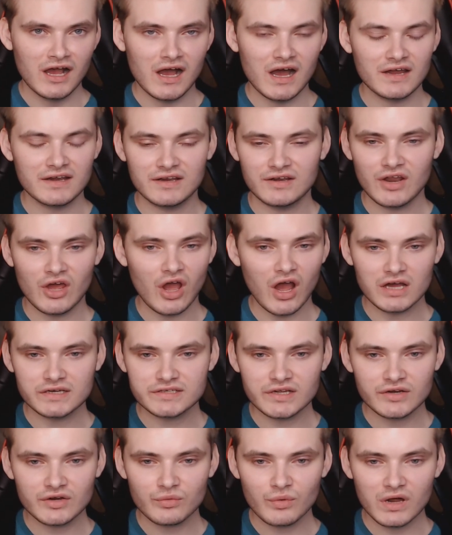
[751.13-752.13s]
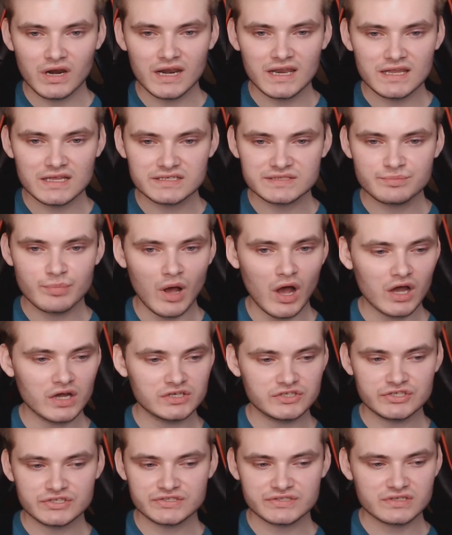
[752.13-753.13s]
don't know what it is, but I
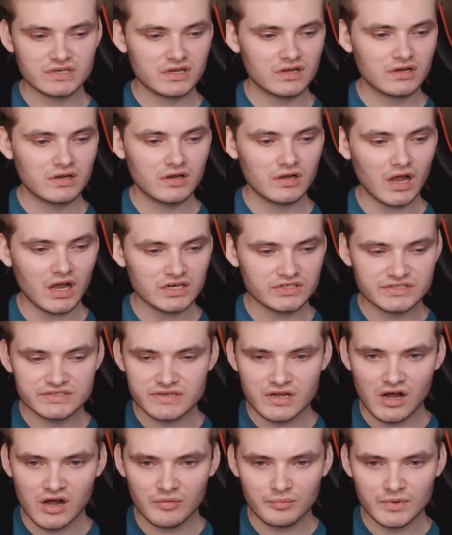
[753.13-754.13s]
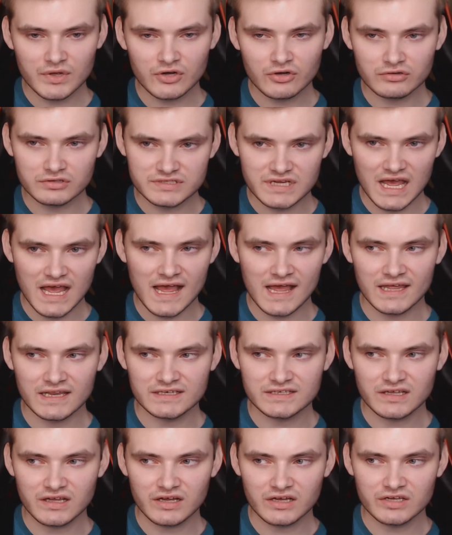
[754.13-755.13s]
just can't build,
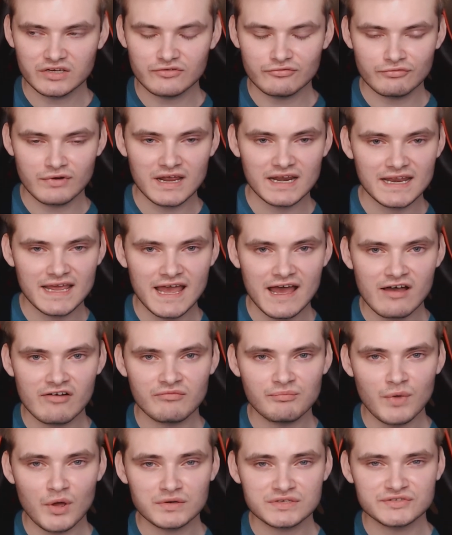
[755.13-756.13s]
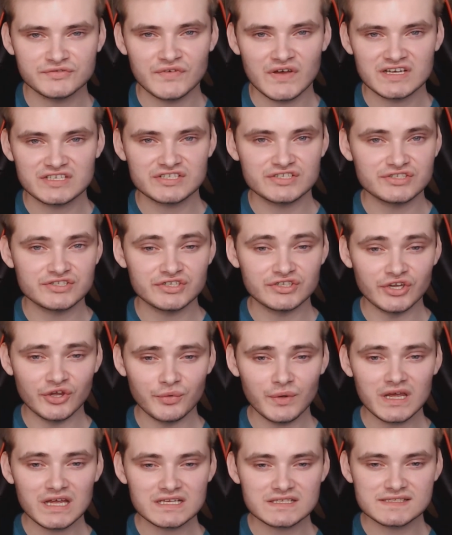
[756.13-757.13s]
and I rarely have motivation to do
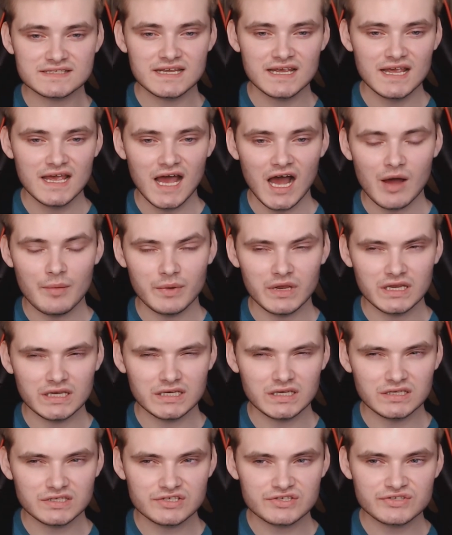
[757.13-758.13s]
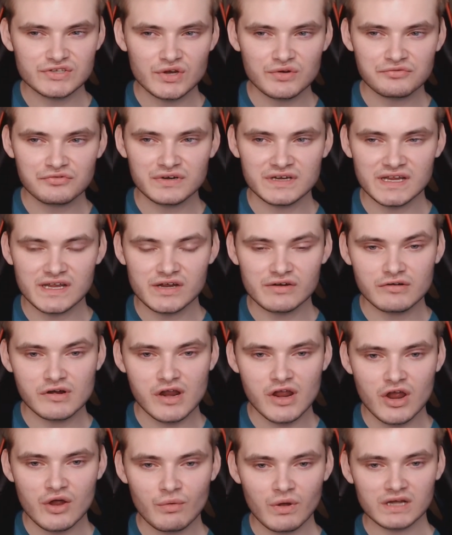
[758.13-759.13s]
it. I mean, just over a year
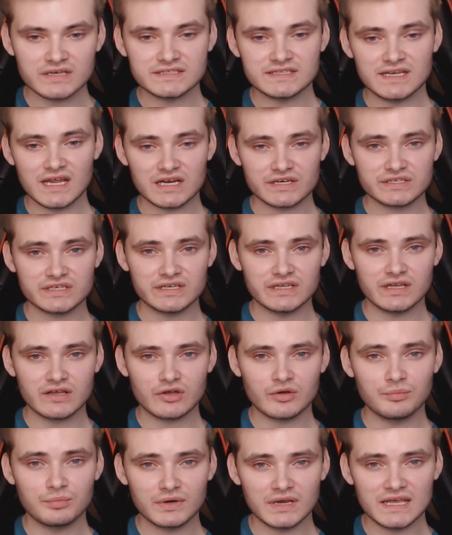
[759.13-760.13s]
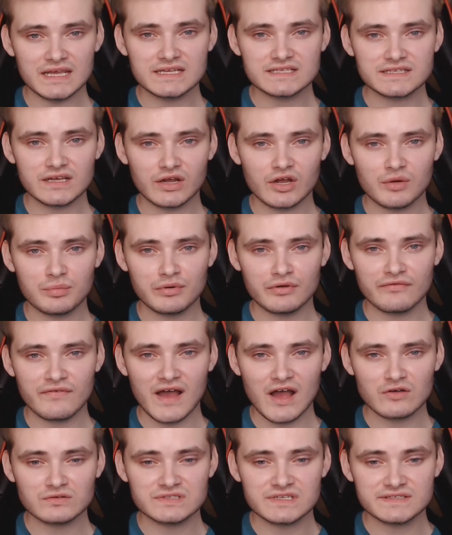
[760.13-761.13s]
ago, I did actually complete a couple of
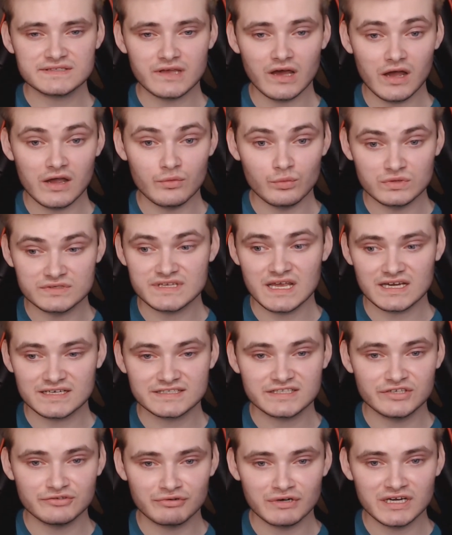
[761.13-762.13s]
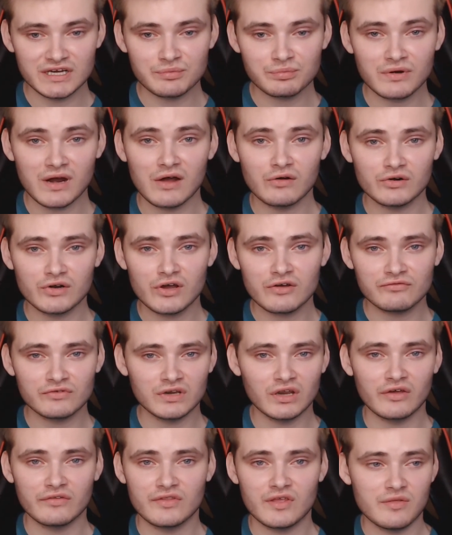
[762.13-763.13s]
houses that I was actually really proud of, and
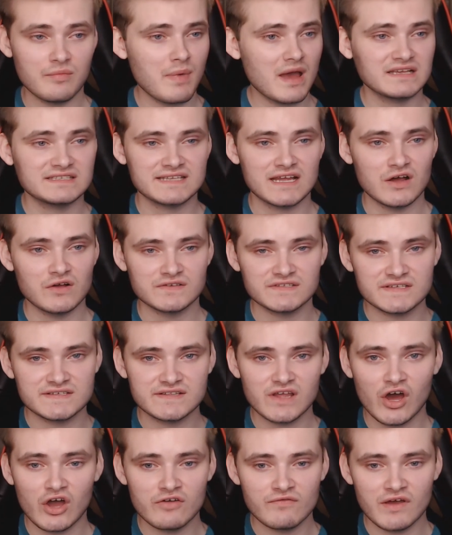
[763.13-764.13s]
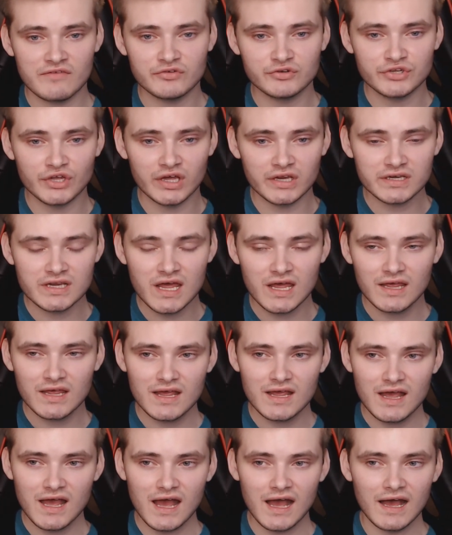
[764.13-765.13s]
like the best houses that I've ever done.
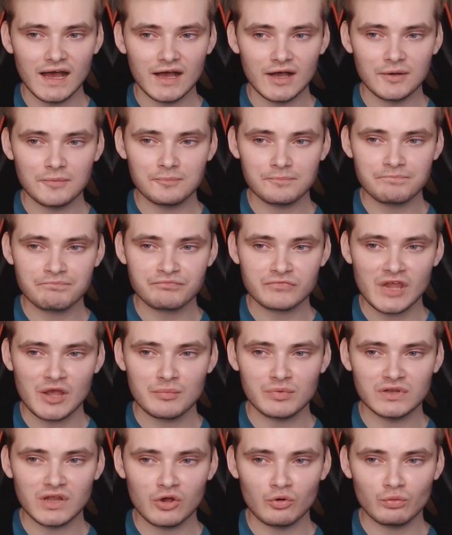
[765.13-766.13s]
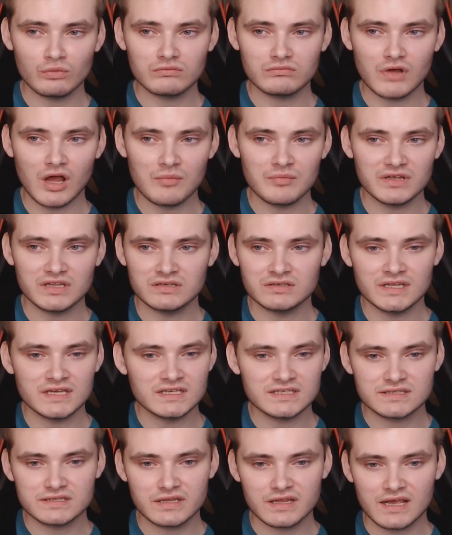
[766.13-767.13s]
But like, I mean,
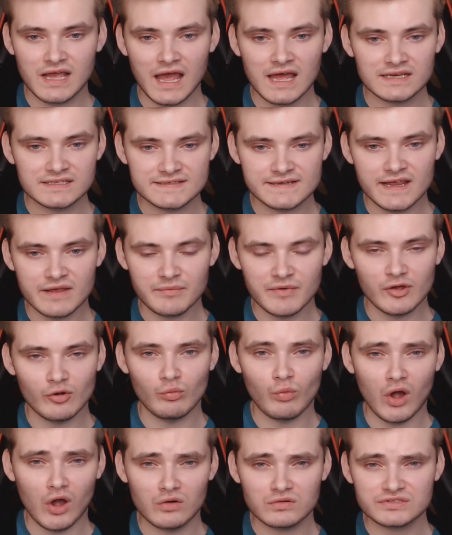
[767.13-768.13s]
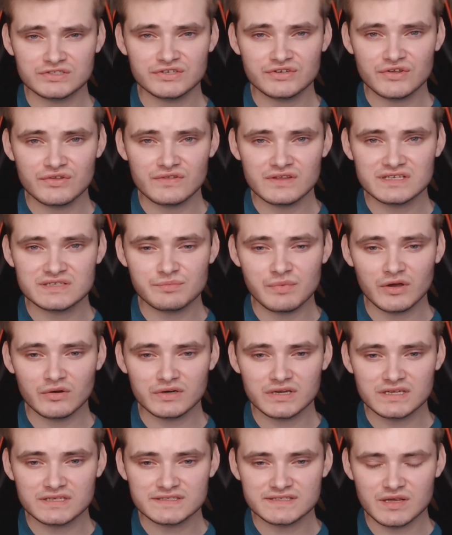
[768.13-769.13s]
it can take me a while to do these
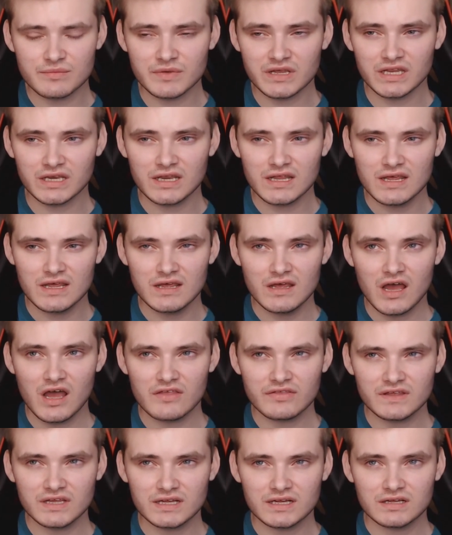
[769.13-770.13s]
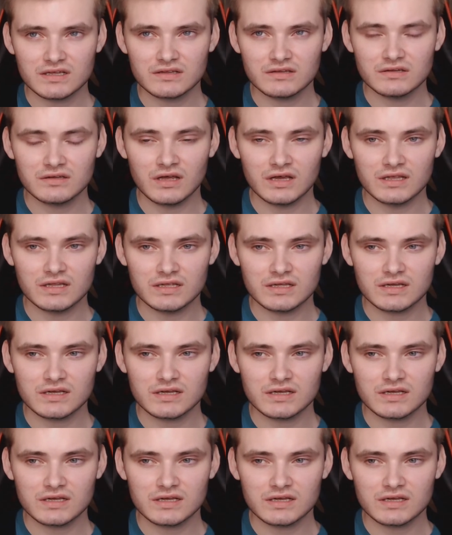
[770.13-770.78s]
buildings. I mean, I think like